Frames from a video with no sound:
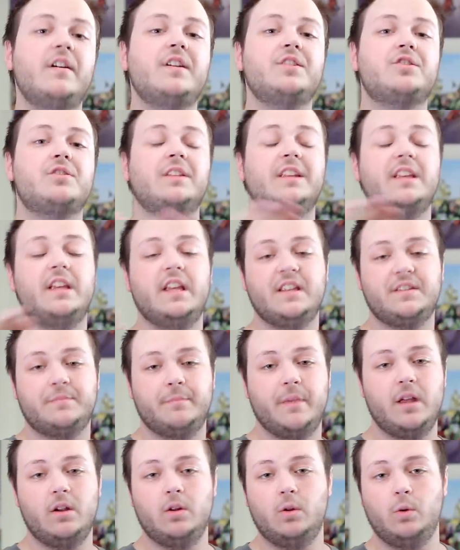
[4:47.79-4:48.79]
Eventually, his
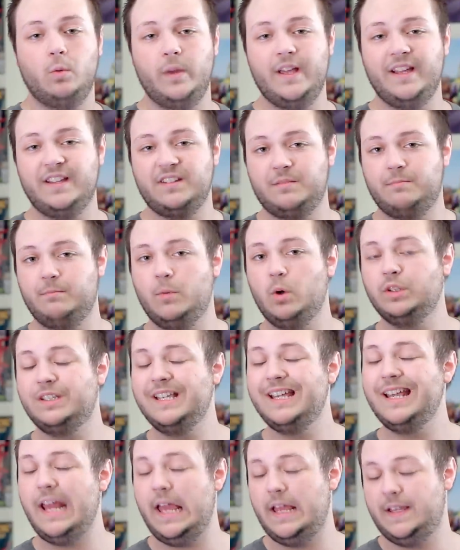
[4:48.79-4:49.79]
metal wings
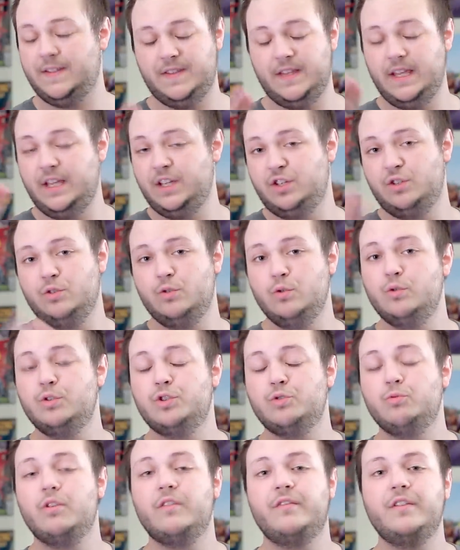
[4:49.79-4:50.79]
molted, as they do,
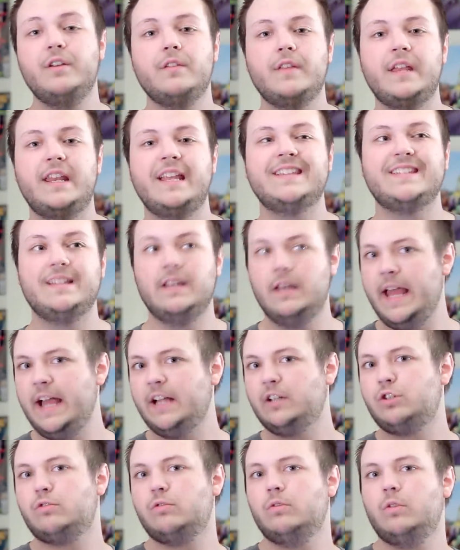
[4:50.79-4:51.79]
to reveal that his
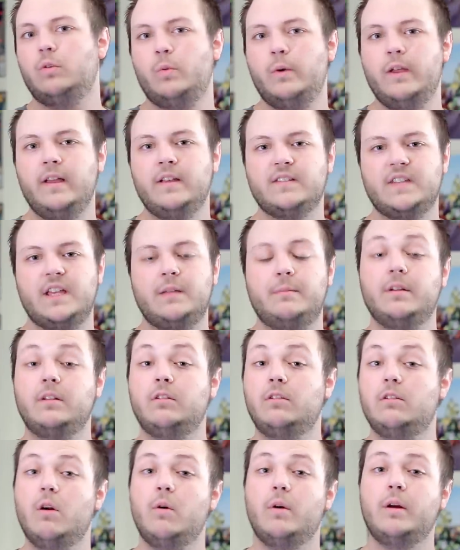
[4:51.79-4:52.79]
natural wings had
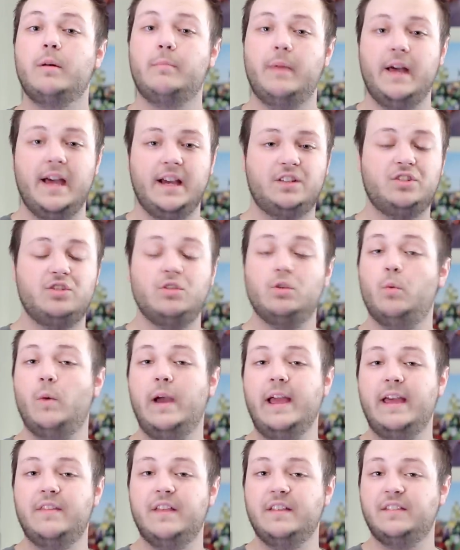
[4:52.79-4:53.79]
been growing back to the
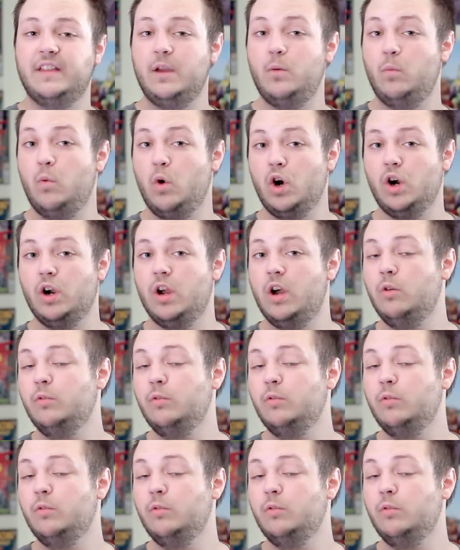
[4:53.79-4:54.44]
way that they were